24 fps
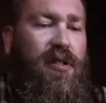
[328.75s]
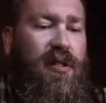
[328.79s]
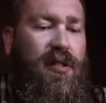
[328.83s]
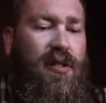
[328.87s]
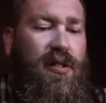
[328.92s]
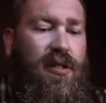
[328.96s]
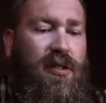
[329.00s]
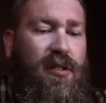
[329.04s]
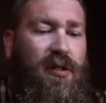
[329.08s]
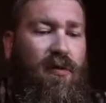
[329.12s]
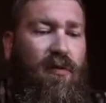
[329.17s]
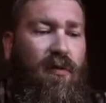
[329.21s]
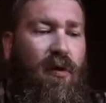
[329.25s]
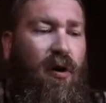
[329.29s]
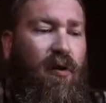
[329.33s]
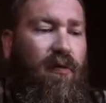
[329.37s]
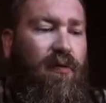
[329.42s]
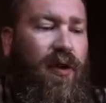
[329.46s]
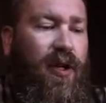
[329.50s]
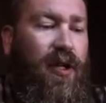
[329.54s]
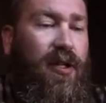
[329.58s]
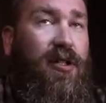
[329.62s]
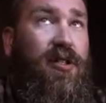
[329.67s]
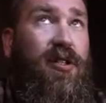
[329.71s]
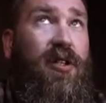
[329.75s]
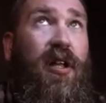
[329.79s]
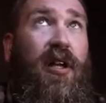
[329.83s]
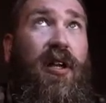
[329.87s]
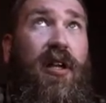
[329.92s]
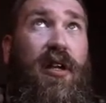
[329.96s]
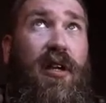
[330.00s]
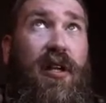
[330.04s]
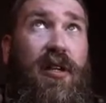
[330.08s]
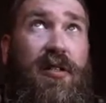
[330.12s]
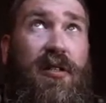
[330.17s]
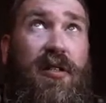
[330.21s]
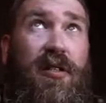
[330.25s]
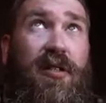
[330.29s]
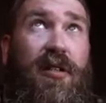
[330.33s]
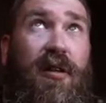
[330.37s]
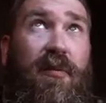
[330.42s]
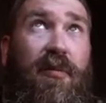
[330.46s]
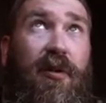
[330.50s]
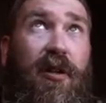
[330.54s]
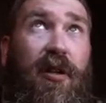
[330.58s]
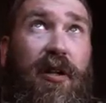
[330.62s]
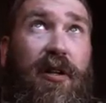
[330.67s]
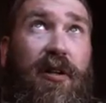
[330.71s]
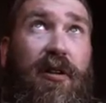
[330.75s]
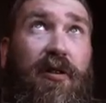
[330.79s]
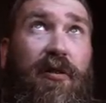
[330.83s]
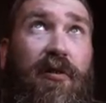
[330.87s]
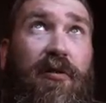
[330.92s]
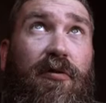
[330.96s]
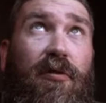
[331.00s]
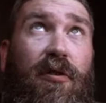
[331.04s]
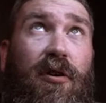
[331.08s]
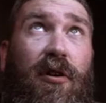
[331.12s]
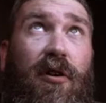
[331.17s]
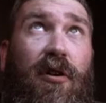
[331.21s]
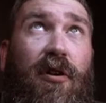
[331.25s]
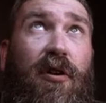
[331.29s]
12-inch that he doesn't typically do